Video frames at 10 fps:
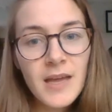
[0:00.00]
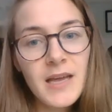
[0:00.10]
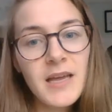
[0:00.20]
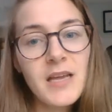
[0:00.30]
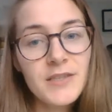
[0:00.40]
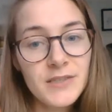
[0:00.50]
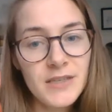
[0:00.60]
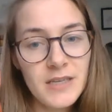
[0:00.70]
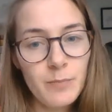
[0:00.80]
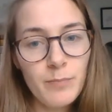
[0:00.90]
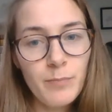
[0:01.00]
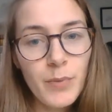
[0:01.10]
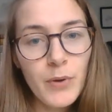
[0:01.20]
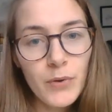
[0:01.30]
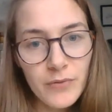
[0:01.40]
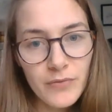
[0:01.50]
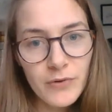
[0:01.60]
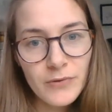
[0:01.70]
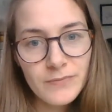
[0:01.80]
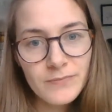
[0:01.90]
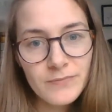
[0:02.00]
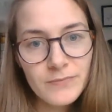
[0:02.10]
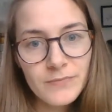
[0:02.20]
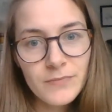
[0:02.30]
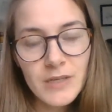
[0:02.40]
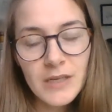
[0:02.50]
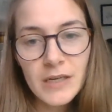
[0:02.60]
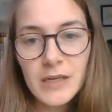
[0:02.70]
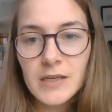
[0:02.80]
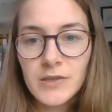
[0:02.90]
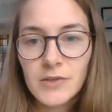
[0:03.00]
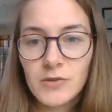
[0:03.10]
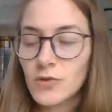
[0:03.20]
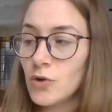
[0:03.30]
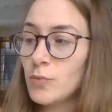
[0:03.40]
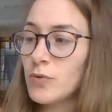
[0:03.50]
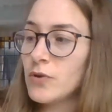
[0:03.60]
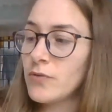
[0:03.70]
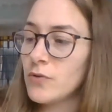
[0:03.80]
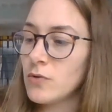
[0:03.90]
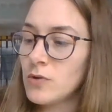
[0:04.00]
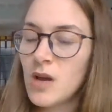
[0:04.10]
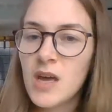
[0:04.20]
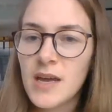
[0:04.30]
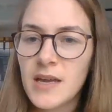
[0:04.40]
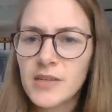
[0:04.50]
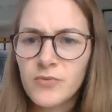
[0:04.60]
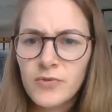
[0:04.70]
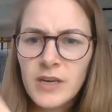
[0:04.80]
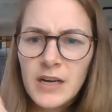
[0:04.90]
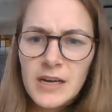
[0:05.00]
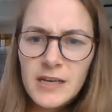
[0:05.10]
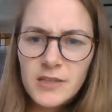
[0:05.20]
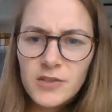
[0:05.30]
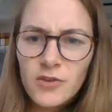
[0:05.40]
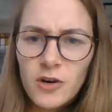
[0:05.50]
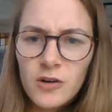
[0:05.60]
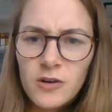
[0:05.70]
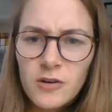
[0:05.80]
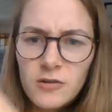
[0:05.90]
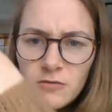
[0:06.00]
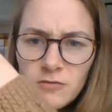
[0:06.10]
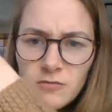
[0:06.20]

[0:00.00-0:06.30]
Isn't it beautiful? It is so beautiful. It really is darker.